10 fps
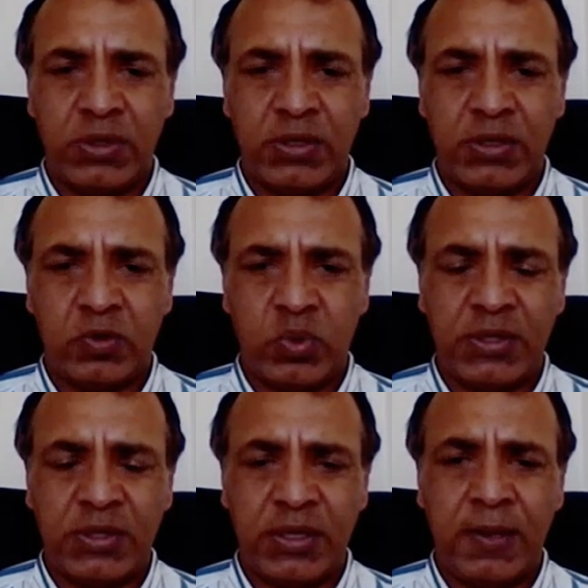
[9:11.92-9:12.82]

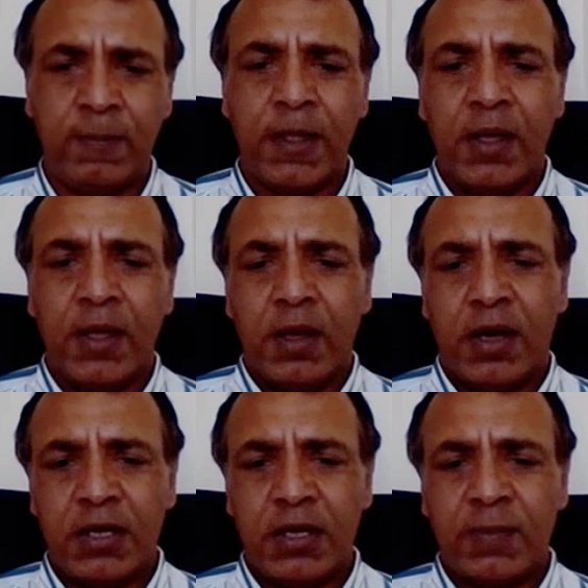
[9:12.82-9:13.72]
2020.
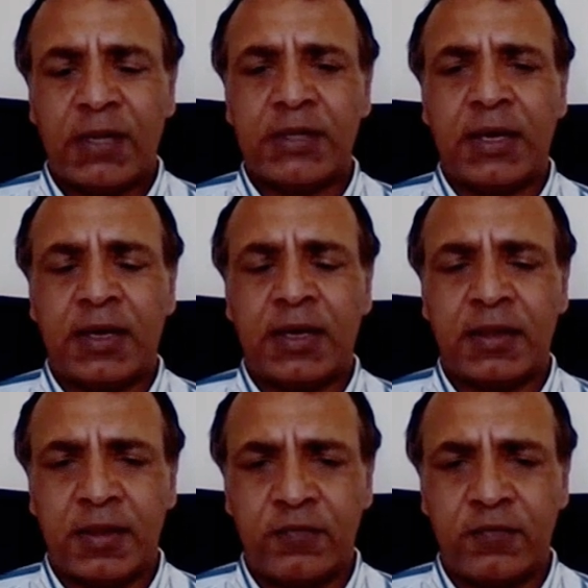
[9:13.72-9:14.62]
It might take
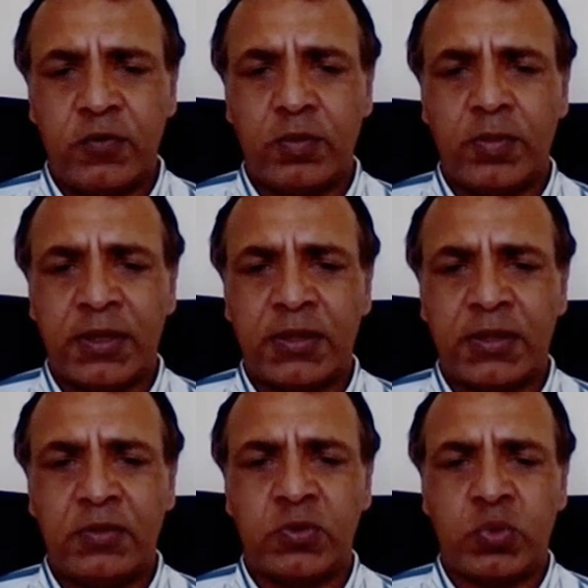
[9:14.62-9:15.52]
us a few more
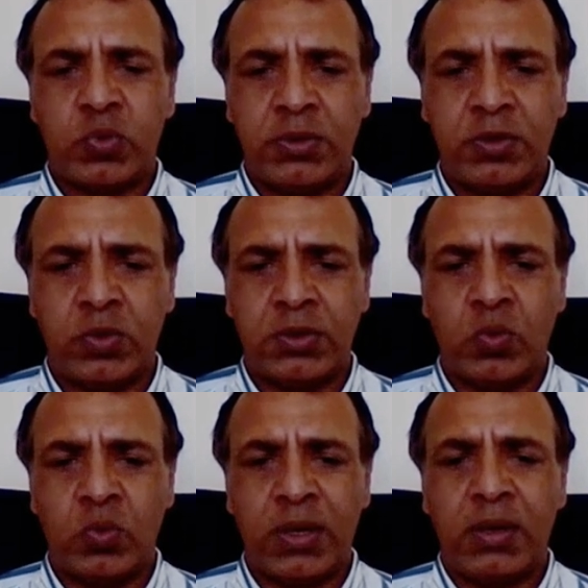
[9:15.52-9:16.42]
months into
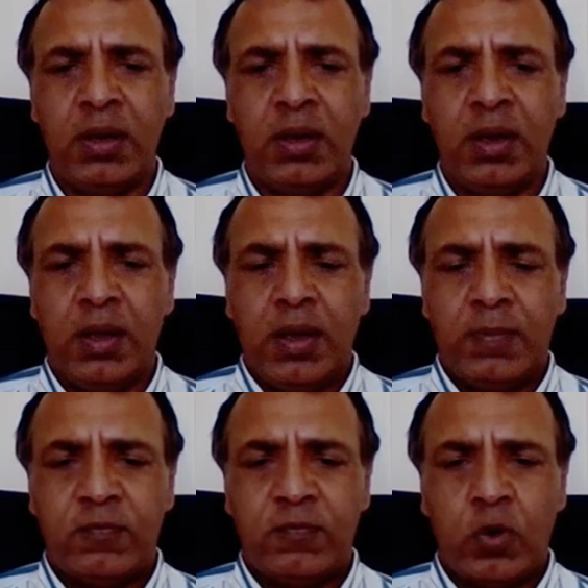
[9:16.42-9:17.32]
2021
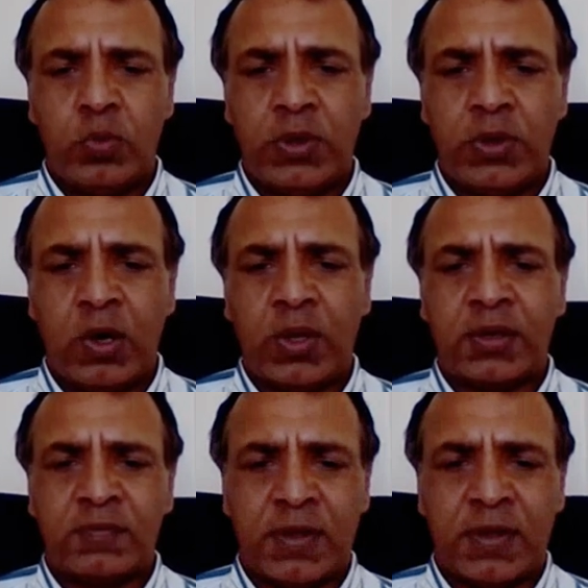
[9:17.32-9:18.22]
before we know
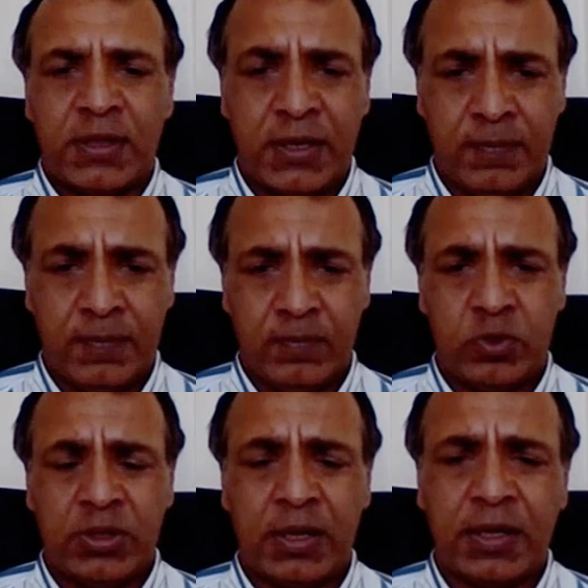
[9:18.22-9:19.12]
whether the vaccine
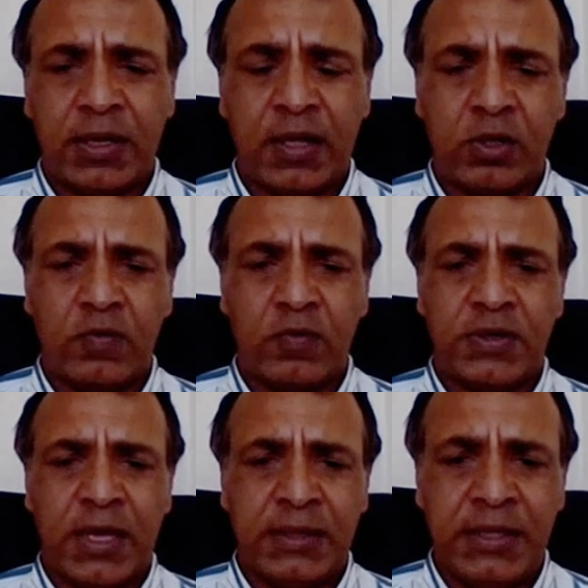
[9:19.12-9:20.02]
protects against
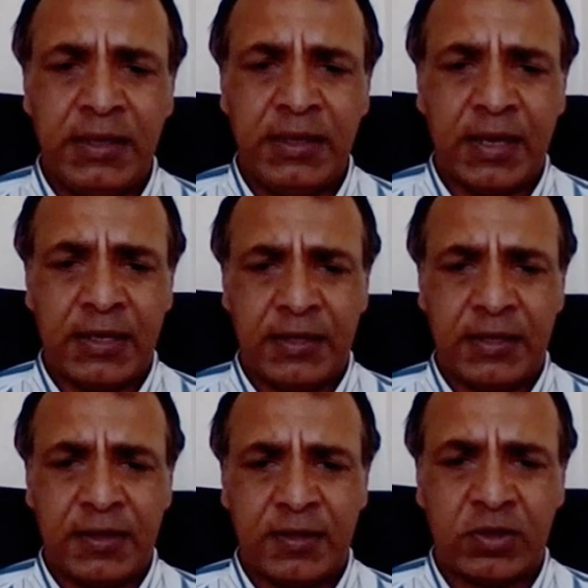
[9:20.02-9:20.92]
COVID-19, at
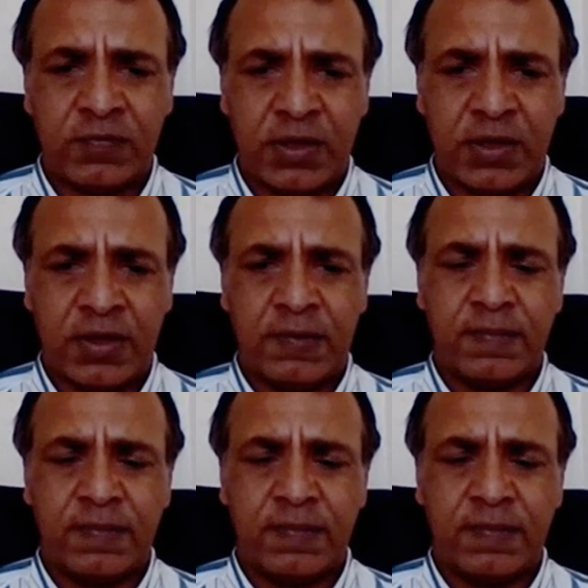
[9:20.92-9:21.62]
least in South Africa.